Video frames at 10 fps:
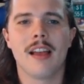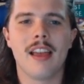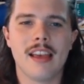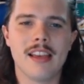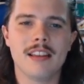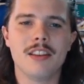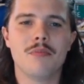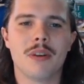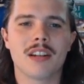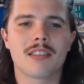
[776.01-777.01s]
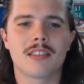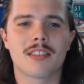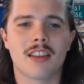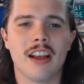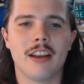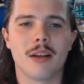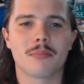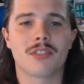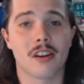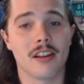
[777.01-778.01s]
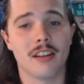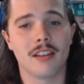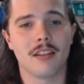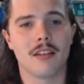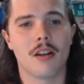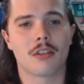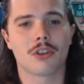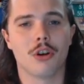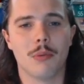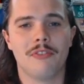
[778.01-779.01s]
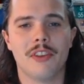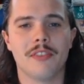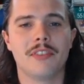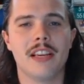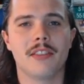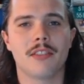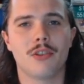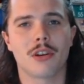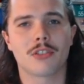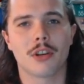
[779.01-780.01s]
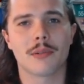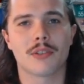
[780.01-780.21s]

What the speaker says: and you must sign up starting October 15th to October